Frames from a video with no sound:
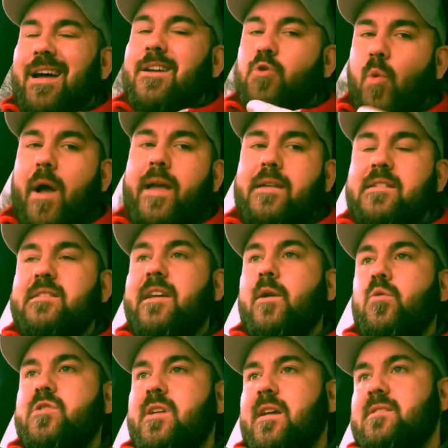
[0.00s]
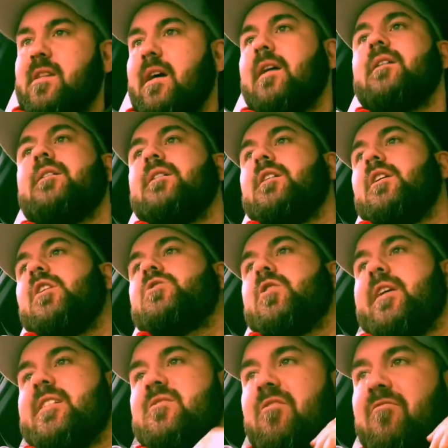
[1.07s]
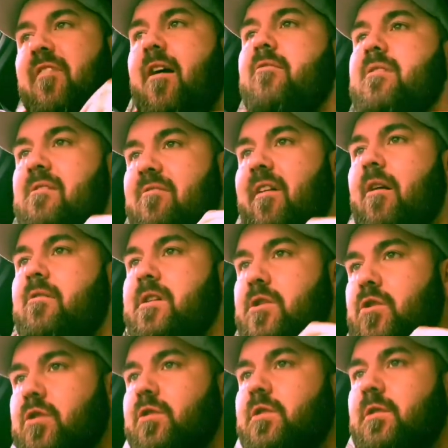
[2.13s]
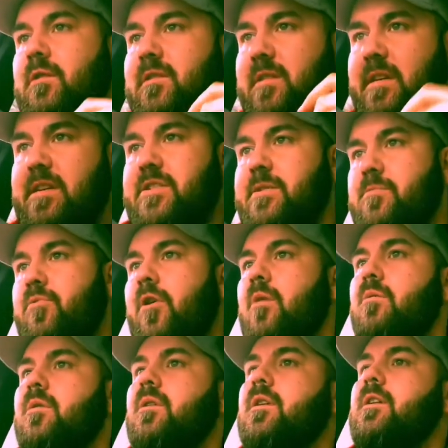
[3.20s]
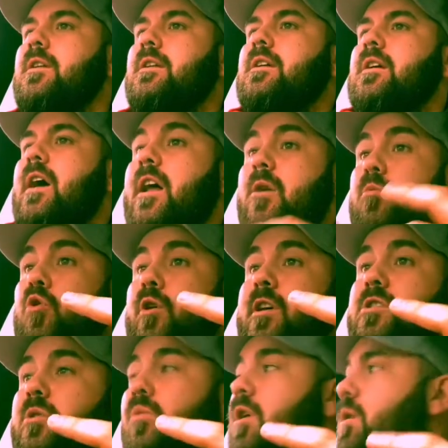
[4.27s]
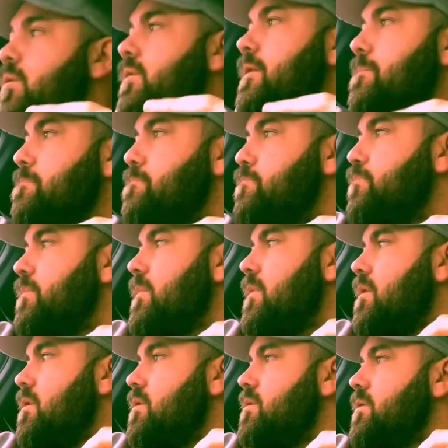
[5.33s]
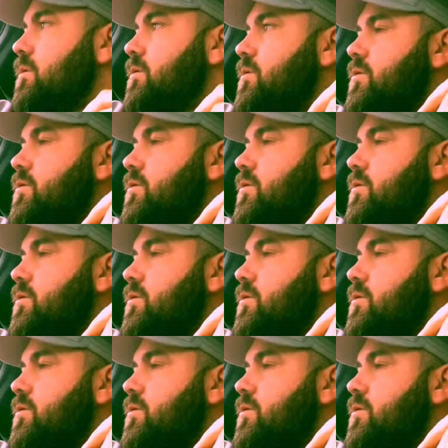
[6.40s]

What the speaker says: That's where his skill sets are. So he's a very, very good teaching pro. And I'm lucky to work with him.